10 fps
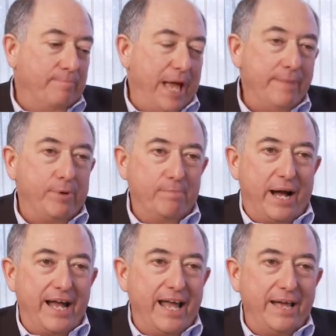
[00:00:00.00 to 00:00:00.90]
paper
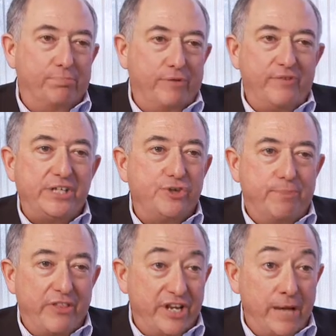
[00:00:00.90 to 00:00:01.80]
by a professor
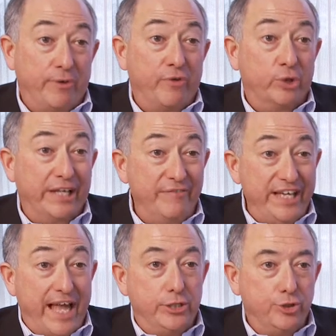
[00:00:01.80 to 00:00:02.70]
by the name of
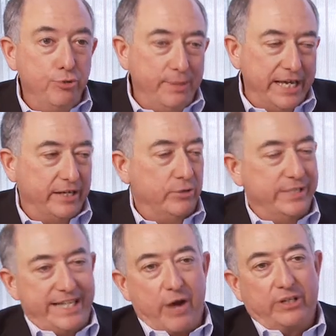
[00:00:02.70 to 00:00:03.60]
Olivier Toubia, who
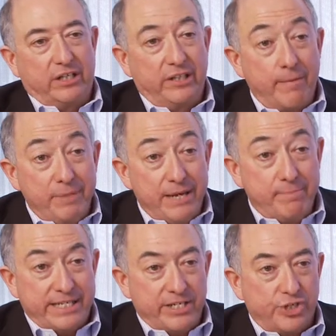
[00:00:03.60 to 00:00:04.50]
is now at Columbia
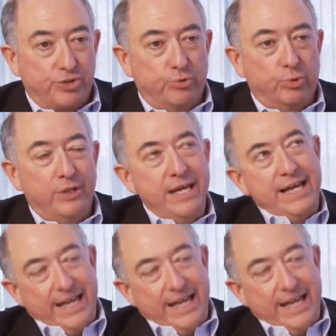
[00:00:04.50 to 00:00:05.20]
Business School.